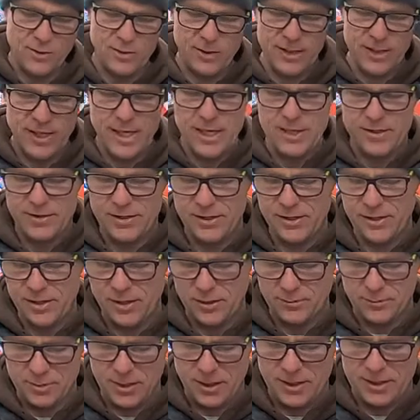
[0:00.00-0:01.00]
on the engine that
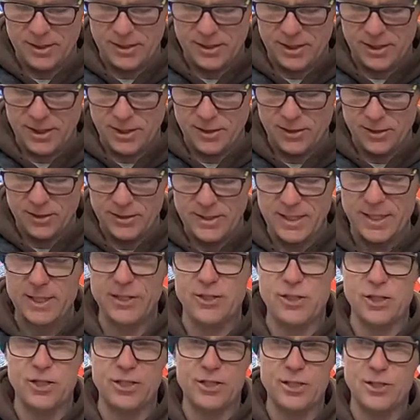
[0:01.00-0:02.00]
I'm going to use.
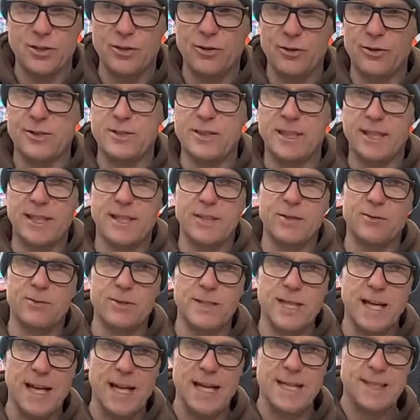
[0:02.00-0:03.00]
It just looks a little
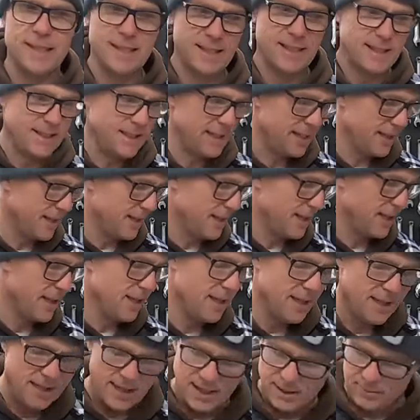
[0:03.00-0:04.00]
tatty.
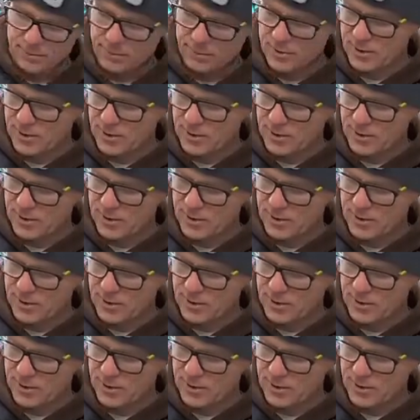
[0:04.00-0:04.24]
Um,